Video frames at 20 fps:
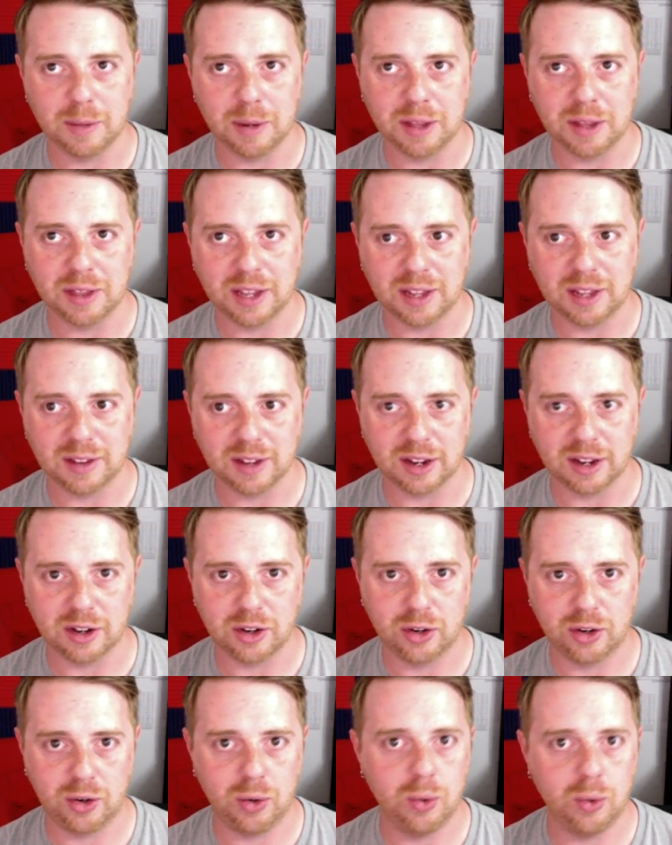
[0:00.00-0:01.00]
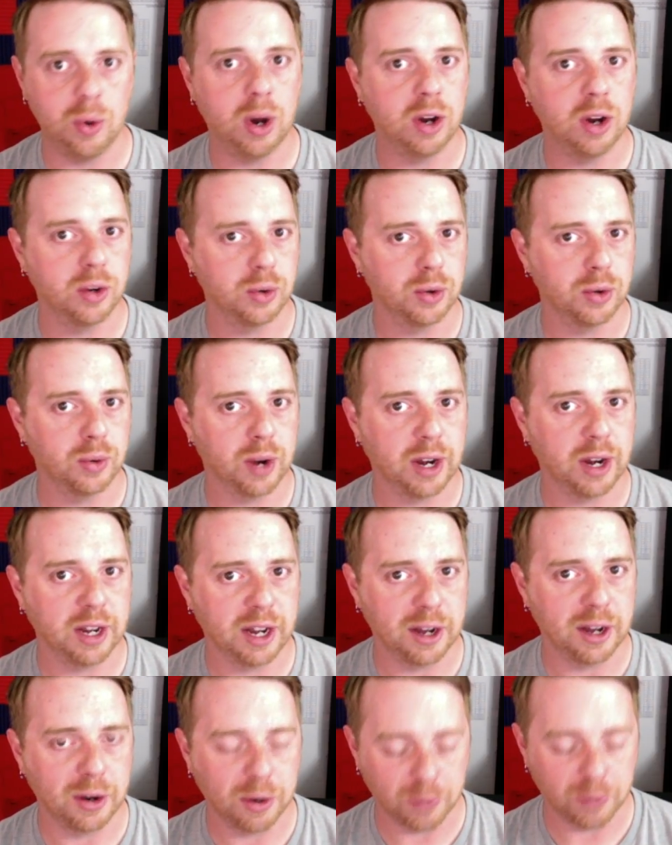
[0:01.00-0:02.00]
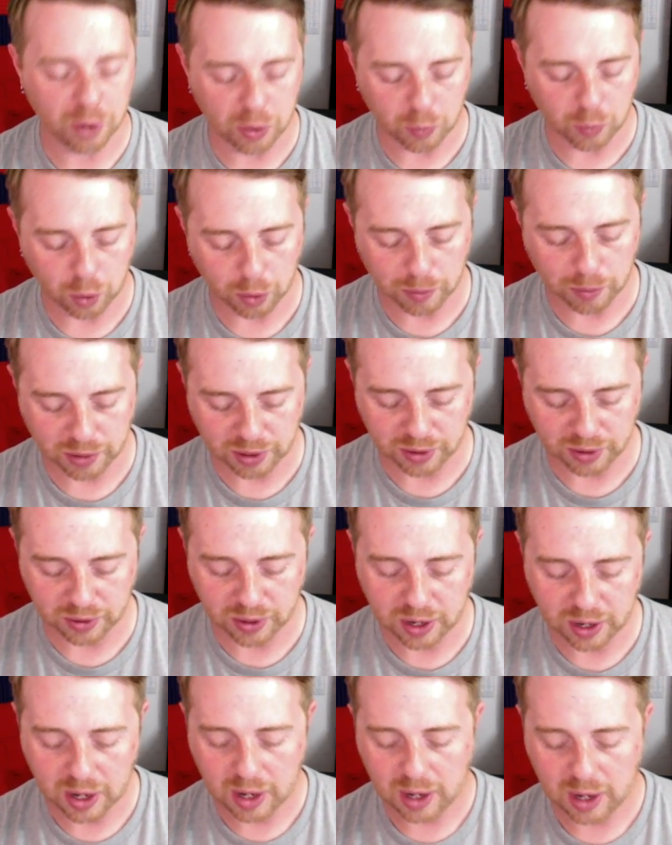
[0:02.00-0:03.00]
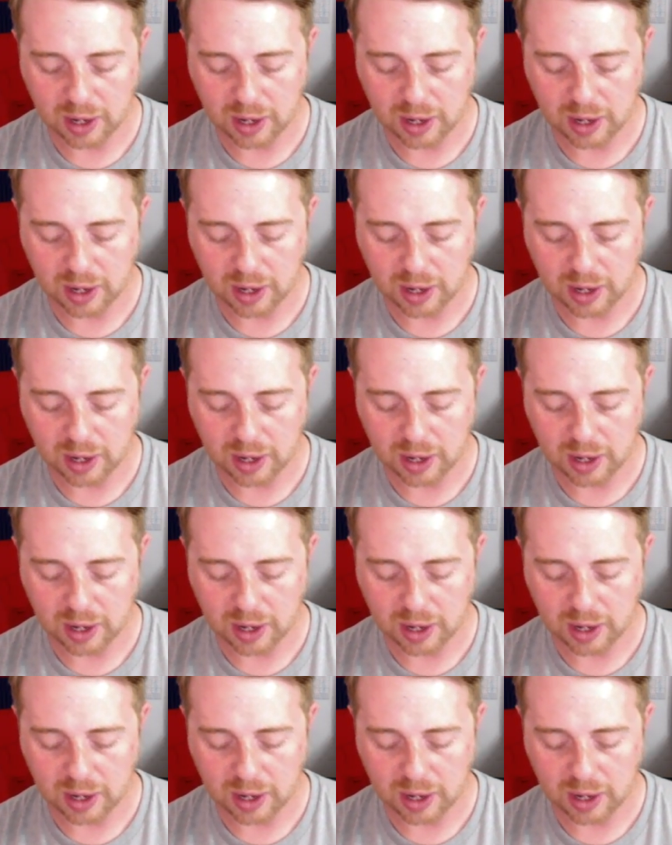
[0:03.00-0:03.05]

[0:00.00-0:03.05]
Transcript: and I think it's like 200 right now over at Warp Zone.